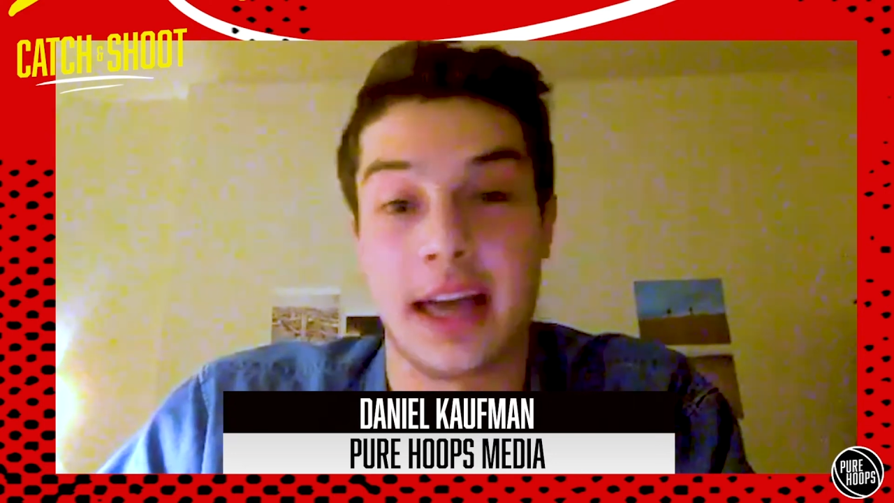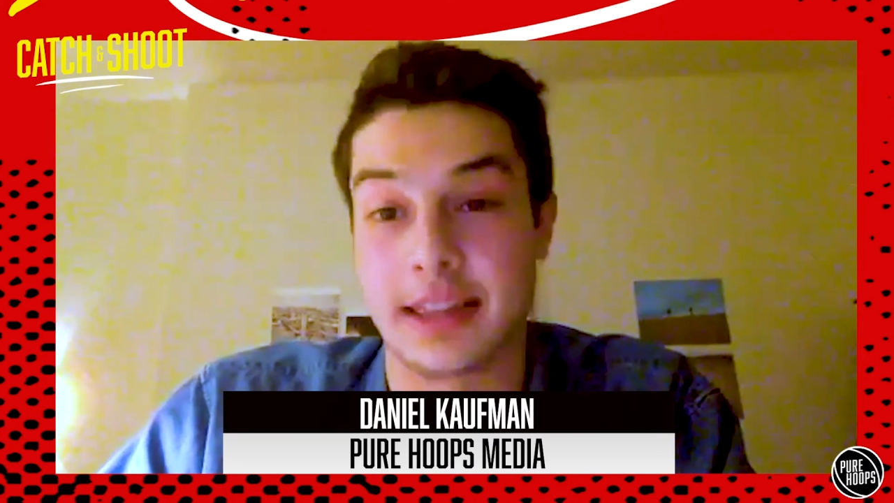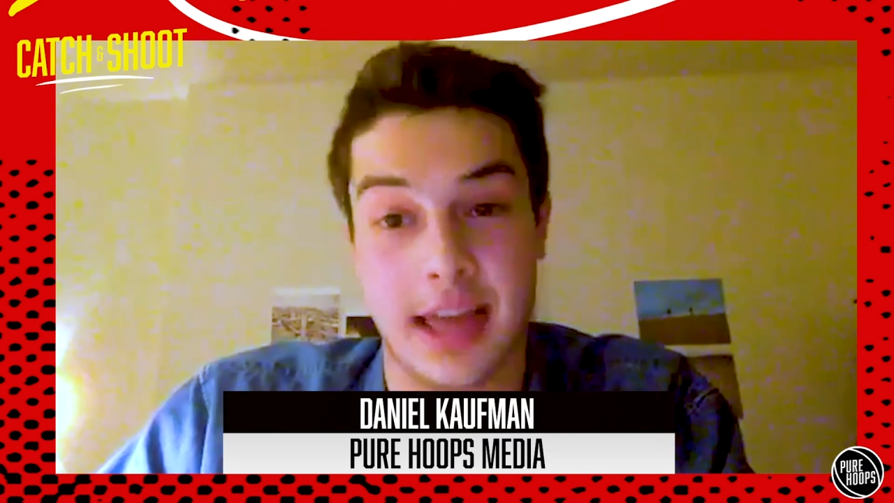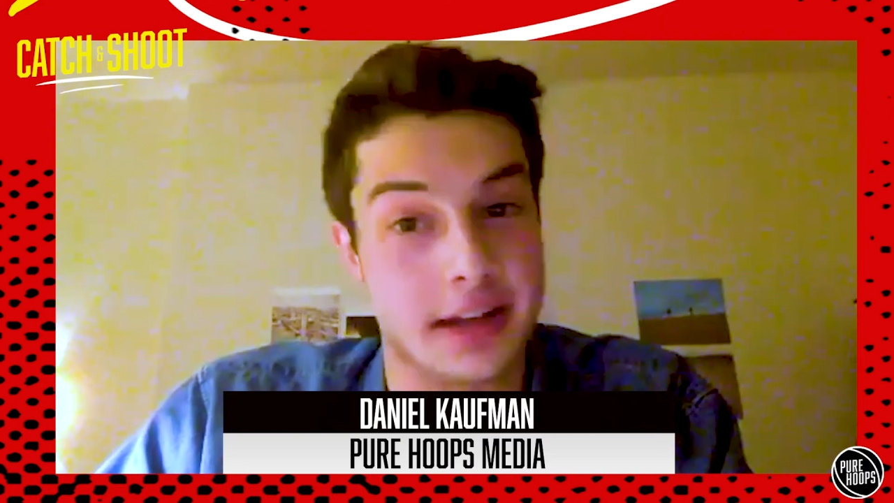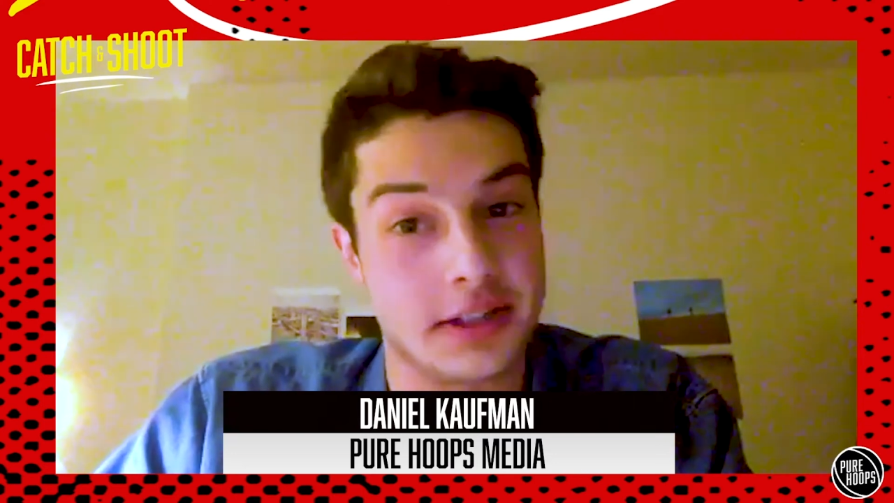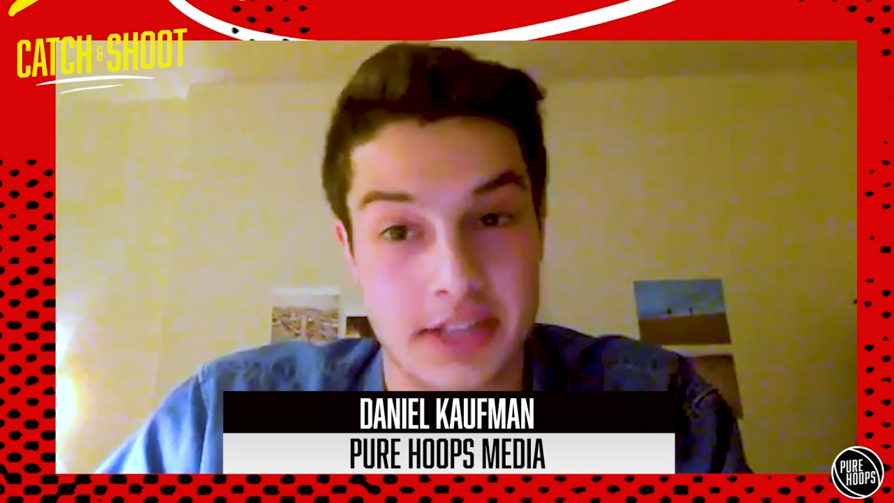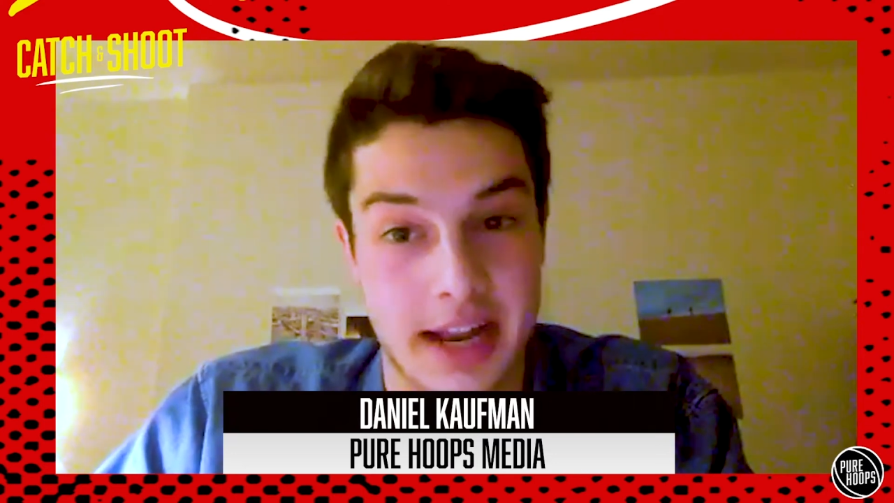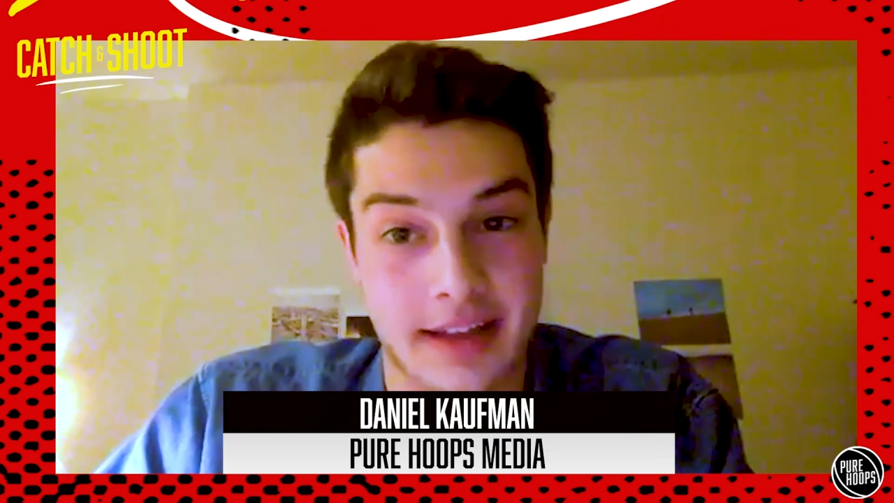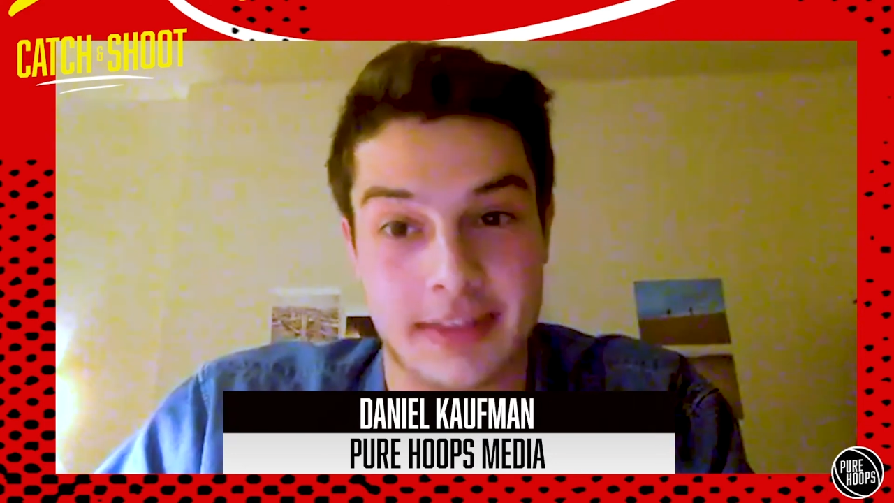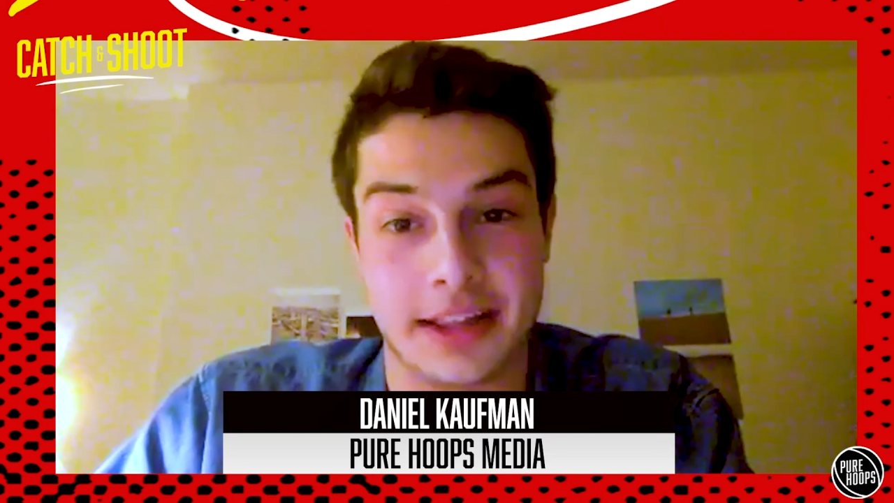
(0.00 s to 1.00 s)
Atlanta does
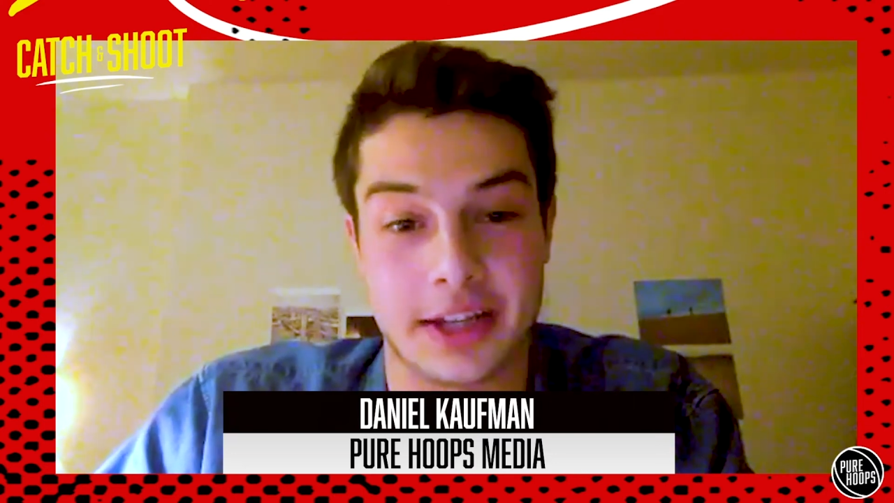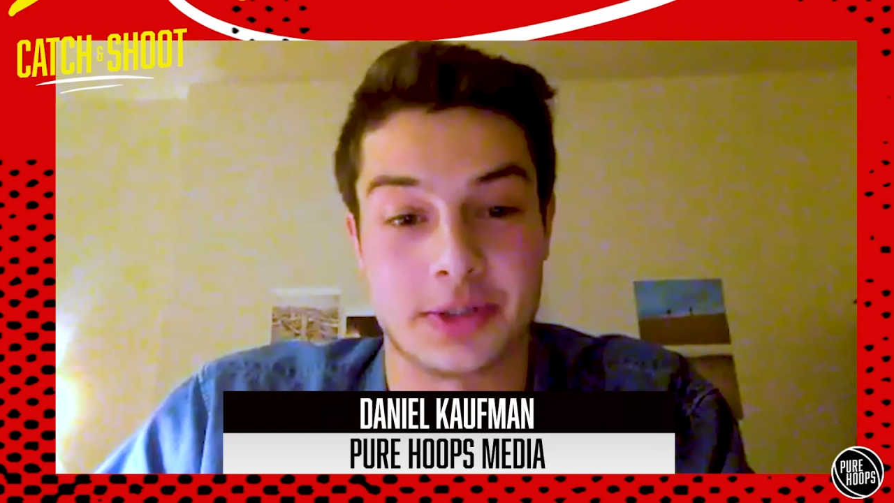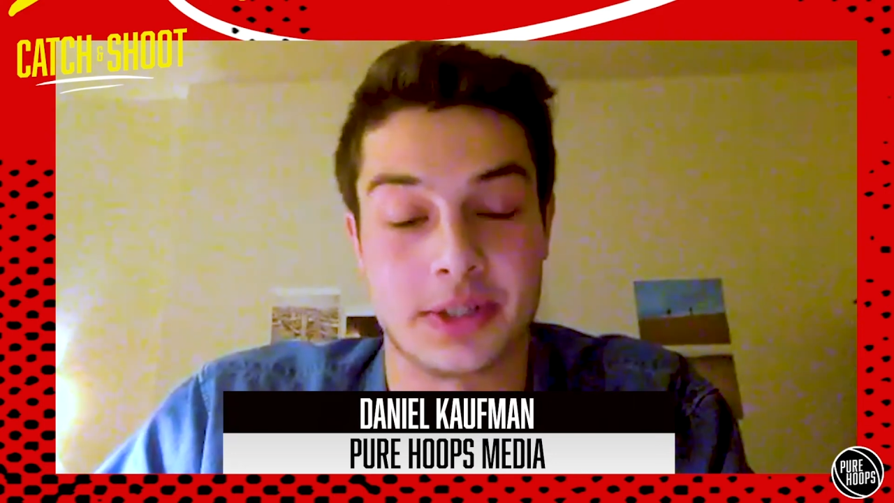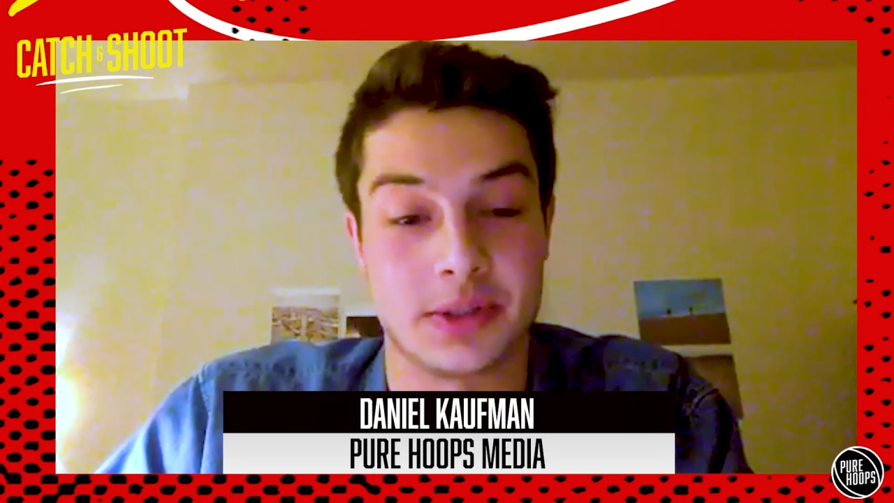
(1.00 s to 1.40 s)
not have that luxury.